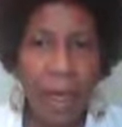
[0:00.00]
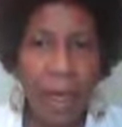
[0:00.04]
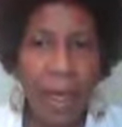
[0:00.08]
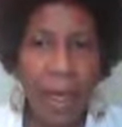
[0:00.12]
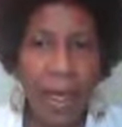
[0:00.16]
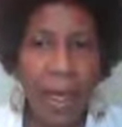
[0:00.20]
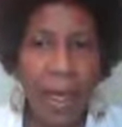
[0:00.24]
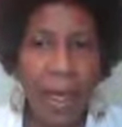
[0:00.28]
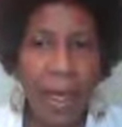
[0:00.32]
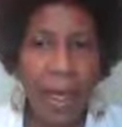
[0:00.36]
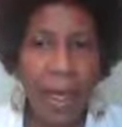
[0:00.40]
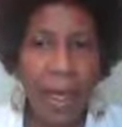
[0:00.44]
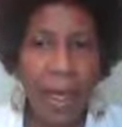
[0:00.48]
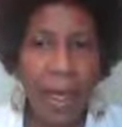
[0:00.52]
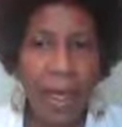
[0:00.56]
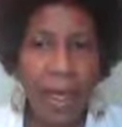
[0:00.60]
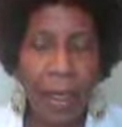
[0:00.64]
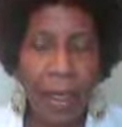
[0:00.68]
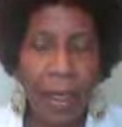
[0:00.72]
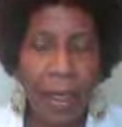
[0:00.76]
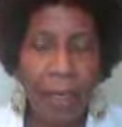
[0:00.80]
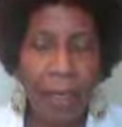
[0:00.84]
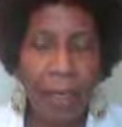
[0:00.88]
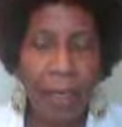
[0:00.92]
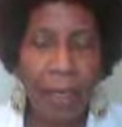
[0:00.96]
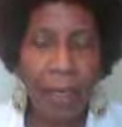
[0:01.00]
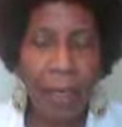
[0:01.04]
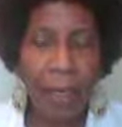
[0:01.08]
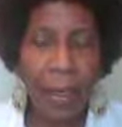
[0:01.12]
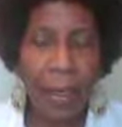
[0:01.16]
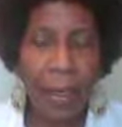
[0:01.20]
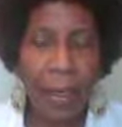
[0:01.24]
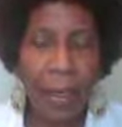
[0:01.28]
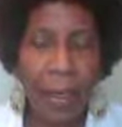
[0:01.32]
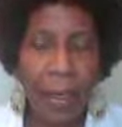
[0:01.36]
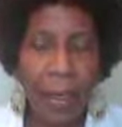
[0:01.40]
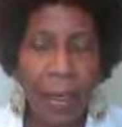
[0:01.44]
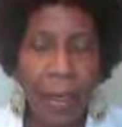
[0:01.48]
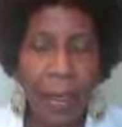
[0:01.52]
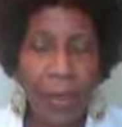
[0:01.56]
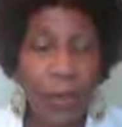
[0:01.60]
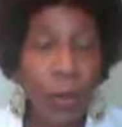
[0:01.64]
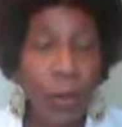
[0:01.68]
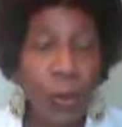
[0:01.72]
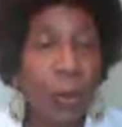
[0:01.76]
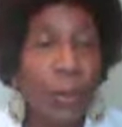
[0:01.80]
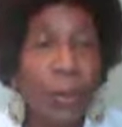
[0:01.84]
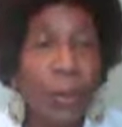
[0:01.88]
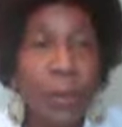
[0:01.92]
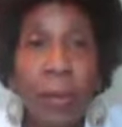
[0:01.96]
and I
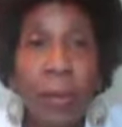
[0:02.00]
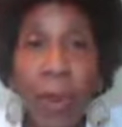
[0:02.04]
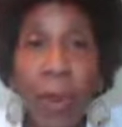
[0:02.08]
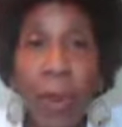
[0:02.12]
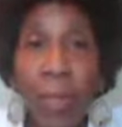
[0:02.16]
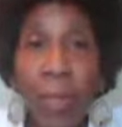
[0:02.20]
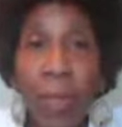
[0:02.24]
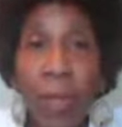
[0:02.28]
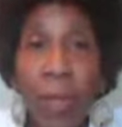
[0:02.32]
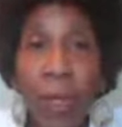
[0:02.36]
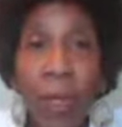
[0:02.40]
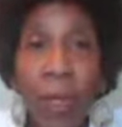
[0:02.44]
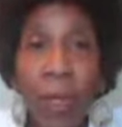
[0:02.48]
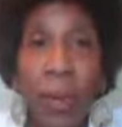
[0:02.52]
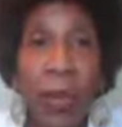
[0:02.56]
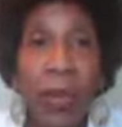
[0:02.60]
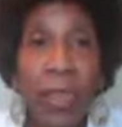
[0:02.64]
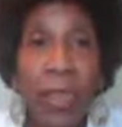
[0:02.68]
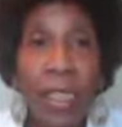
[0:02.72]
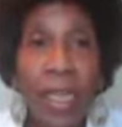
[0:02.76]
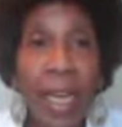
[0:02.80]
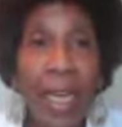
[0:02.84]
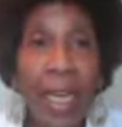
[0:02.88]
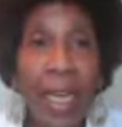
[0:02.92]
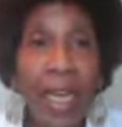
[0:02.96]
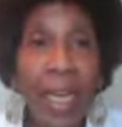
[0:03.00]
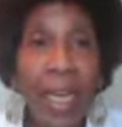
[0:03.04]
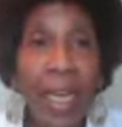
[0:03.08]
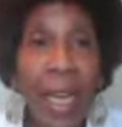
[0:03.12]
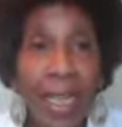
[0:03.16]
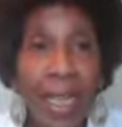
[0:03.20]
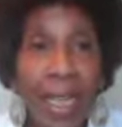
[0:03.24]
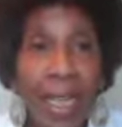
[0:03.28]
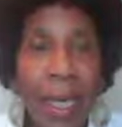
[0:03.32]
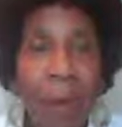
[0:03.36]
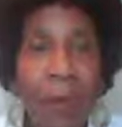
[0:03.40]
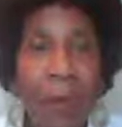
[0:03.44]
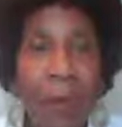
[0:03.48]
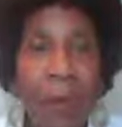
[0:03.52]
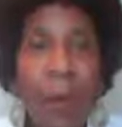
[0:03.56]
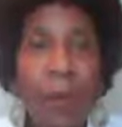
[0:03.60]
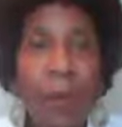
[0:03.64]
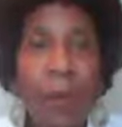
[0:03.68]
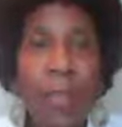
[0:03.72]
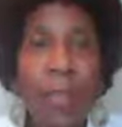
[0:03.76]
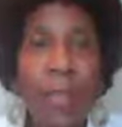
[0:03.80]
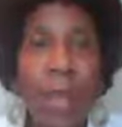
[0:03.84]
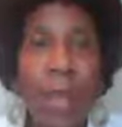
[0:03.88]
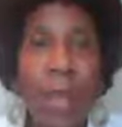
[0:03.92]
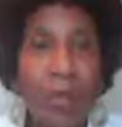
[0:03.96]
zoomed in on those, and I
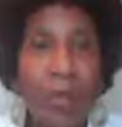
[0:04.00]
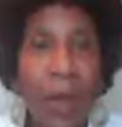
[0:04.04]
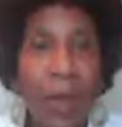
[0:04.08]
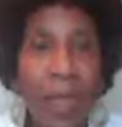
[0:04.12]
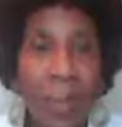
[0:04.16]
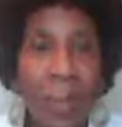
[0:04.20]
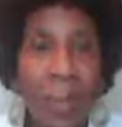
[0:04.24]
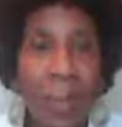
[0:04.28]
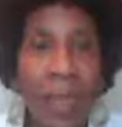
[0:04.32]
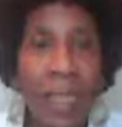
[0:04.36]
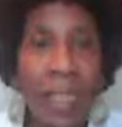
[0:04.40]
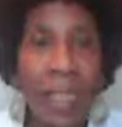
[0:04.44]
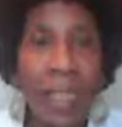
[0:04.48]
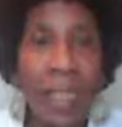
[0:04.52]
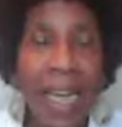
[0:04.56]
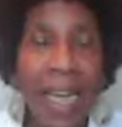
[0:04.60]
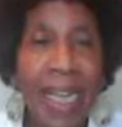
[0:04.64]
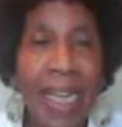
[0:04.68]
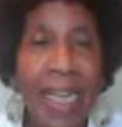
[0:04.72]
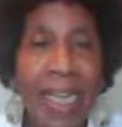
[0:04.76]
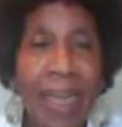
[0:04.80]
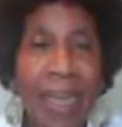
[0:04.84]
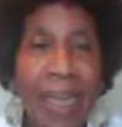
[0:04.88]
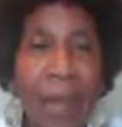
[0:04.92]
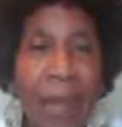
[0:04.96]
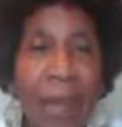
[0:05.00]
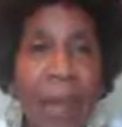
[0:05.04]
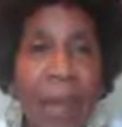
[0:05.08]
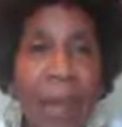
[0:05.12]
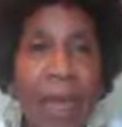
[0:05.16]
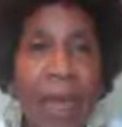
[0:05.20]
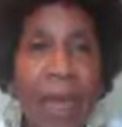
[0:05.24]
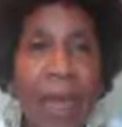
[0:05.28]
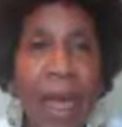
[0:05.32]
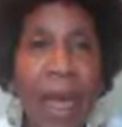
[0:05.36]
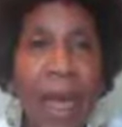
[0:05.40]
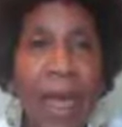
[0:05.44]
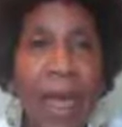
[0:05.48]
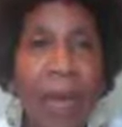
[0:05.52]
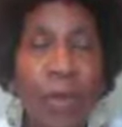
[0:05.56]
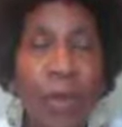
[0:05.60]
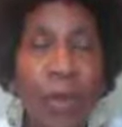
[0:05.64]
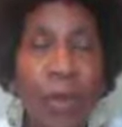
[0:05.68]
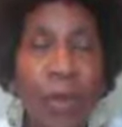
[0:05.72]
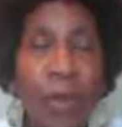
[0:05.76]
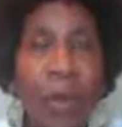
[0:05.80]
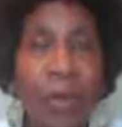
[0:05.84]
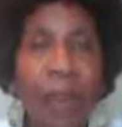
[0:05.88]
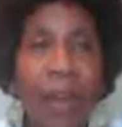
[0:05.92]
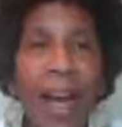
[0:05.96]
kept those, and I tried to maintain them
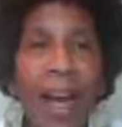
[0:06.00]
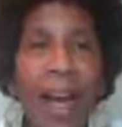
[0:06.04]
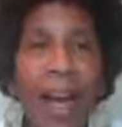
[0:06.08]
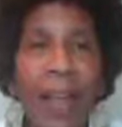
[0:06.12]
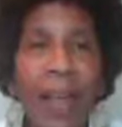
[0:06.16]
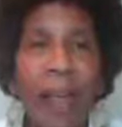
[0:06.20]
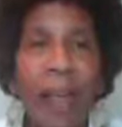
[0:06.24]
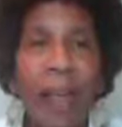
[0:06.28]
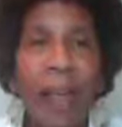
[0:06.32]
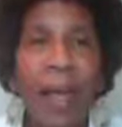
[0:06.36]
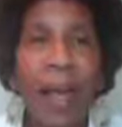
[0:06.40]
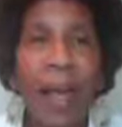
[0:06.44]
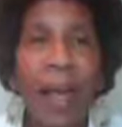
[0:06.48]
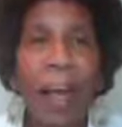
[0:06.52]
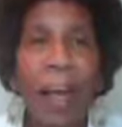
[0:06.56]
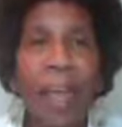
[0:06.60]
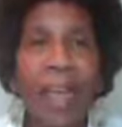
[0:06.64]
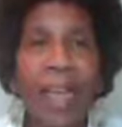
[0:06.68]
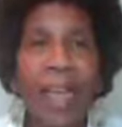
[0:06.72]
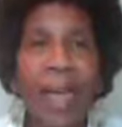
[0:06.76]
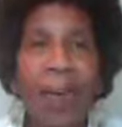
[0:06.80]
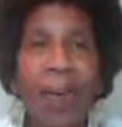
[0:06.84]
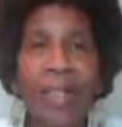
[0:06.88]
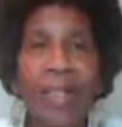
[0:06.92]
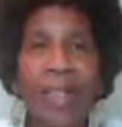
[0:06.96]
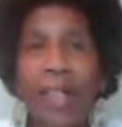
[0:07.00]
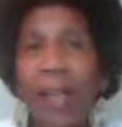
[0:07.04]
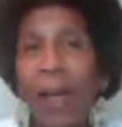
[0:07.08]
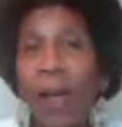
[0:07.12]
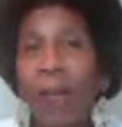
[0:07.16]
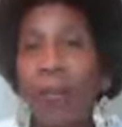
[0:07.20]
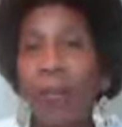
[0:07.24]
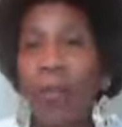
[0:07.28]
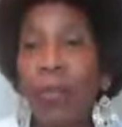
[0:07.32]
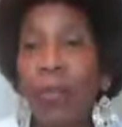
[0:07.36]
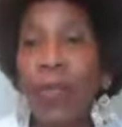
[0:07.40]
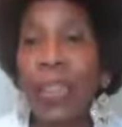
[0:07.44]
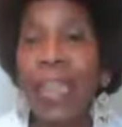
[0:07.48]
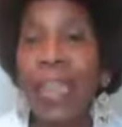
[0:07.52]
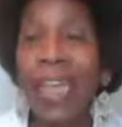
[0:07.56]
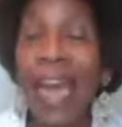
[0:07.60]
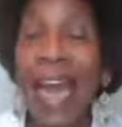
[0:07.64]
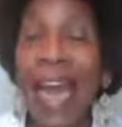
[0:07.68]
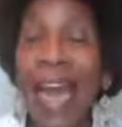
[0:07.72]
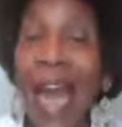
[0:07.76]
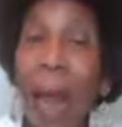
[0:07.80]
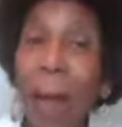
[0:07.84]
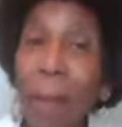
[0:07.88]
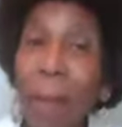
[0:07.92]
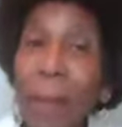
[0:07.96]
and fortify them. But I was never
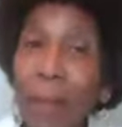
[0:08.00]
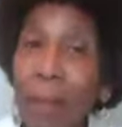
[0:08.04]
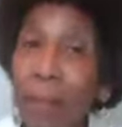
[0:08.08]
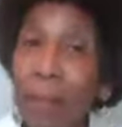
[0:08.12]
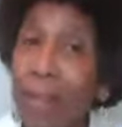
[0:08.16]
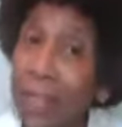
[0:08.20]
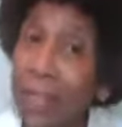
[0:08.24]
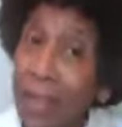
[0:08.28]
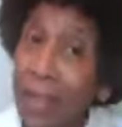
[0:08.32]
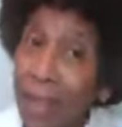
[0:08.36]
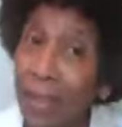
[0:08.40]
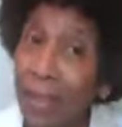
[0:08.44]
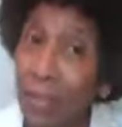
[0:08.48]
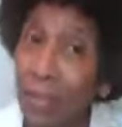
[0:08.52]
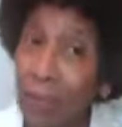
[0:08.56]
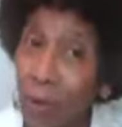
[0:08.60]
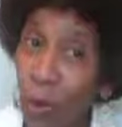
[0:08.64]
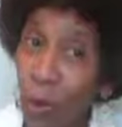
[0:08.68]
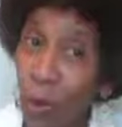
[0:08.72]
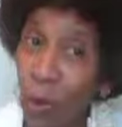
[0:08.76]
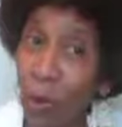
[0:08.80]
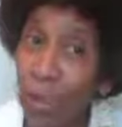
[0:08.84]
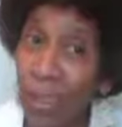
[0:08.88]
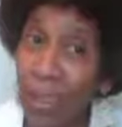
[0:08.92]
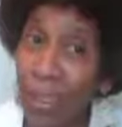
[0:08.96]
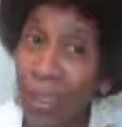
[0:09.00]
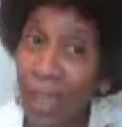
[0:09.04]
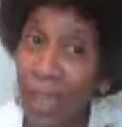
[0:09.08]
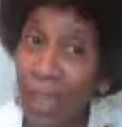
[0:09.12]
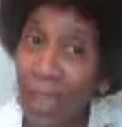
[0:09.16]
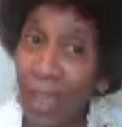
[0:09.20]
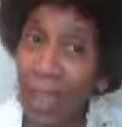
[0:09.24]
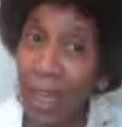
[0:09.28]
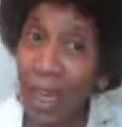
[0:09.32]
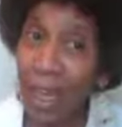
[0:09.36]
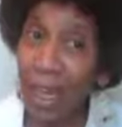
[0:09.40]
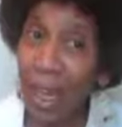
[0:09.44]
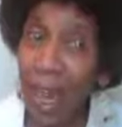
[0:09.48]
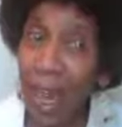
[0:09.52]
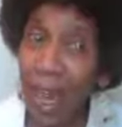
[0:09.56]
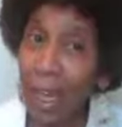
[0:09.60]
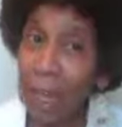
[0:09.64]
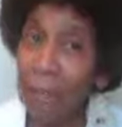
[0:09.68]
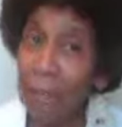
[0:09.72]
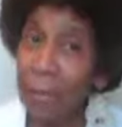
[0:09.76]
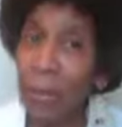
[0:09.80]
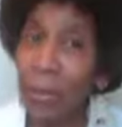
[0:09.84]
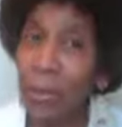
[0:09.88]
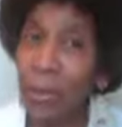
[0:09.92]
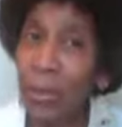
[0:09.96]
really happy because, of course,
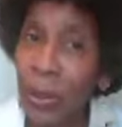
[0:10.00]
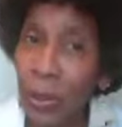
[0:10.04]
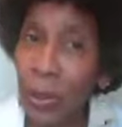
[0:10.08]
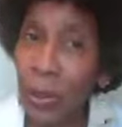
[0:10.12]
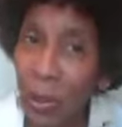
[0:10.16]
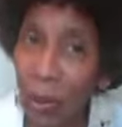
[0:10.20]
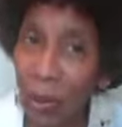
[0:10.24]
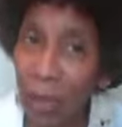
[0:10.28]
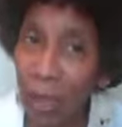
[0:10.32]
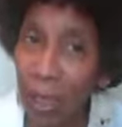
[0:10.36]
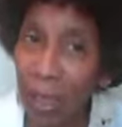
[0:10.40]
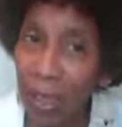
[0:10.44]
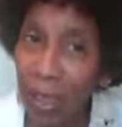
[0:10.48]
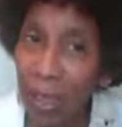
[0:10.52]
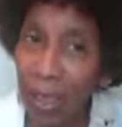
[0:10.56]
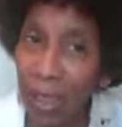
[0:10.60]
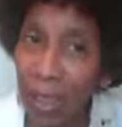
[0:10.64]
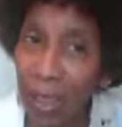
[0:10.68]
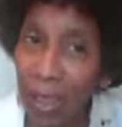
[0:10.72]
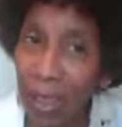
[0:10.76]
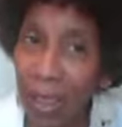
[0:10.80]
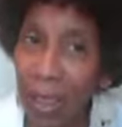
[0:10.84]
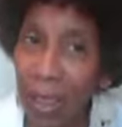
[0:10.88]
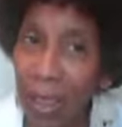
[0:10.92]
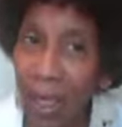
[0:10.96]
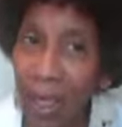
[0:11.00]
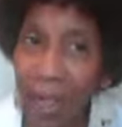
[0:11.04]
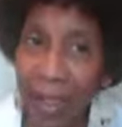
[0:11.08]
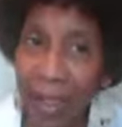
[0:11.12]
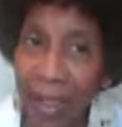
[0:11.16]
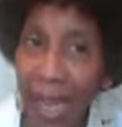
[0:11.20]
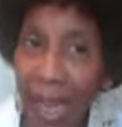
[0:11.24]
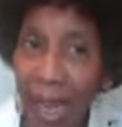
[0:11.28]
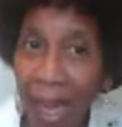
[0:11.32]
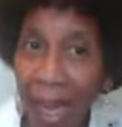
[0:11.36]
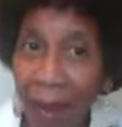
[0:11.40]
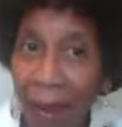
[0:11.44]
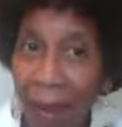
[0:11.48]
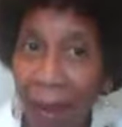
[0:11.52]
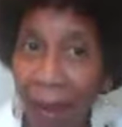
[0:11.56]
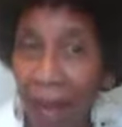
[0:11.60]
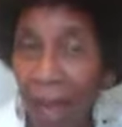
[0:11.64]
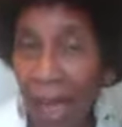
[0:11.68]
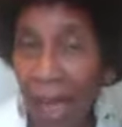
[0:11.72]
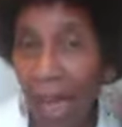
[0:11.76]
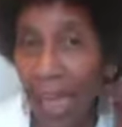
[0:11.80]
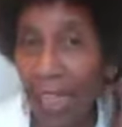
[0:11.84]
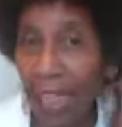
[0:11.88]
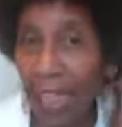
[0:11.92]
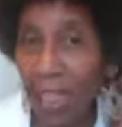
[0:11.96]
I had been to New York, and now,
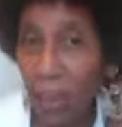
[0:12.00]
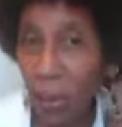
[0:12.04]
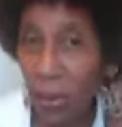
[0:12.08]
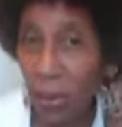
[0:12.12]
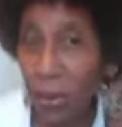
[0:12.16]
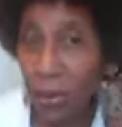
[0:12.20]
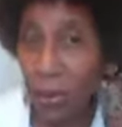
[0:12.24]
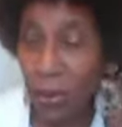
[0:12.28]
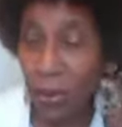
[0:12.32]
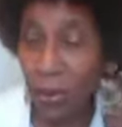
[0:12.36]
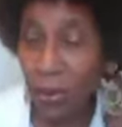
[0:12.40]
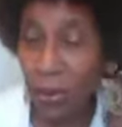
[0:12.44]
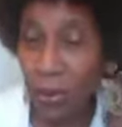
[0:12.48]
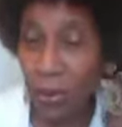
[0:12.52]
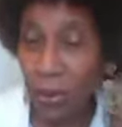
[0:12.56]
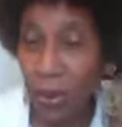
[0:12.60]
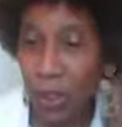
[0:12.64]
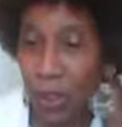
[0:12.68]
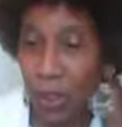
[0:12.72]
and so to,